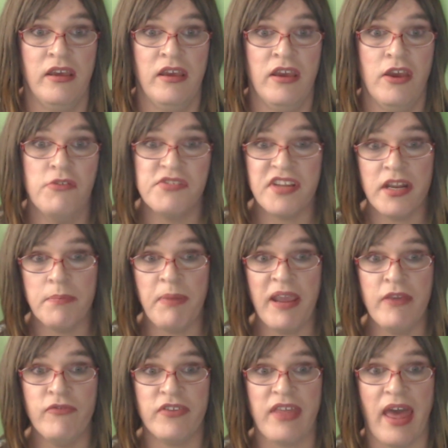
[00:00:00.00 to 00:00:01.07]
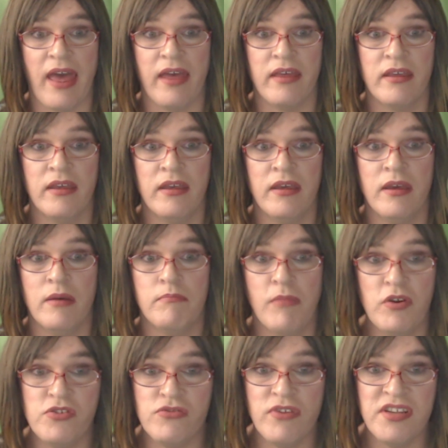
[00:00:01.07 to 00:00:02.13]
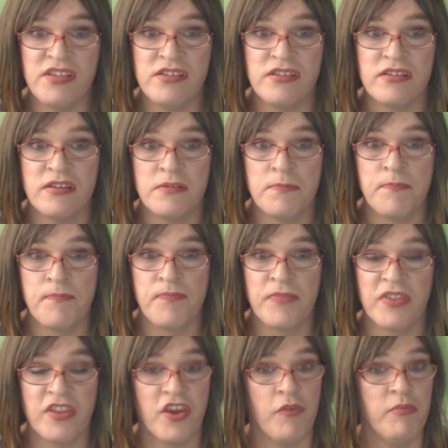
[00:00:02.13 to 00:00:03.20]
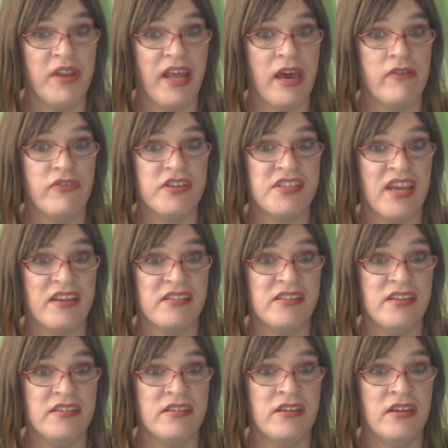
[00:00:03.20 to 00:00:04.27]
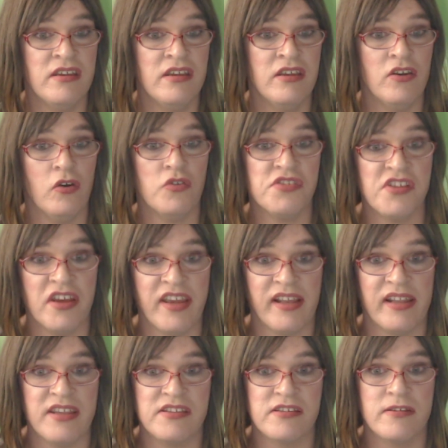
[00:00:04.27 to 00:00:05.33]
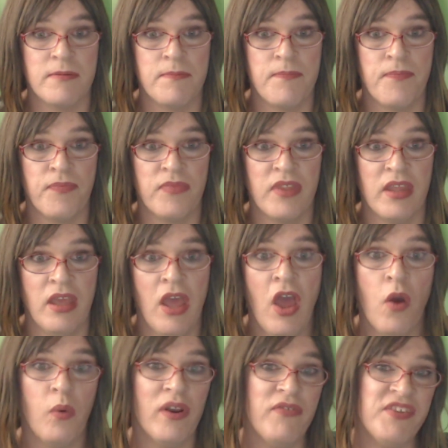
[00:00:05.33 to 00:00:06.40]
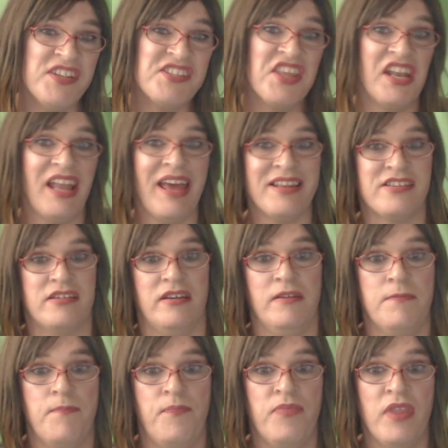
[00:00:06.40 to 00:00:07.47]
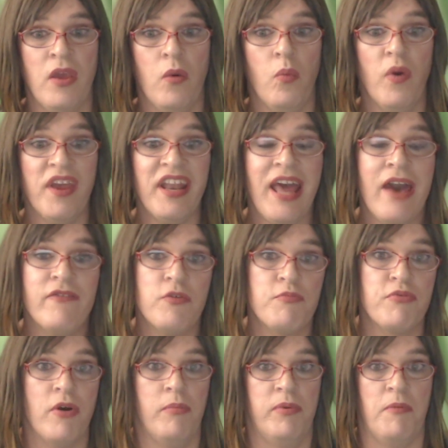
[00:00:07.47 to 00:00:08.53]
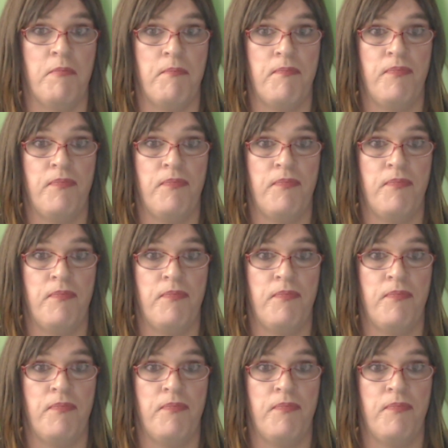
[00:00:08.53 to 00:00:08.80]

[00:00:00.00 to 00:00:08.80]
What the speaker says: Who's going to pay for that? Motorists? The government out of our taxes? Or cyclists? Well, if it's the latter, we're going to have a problem.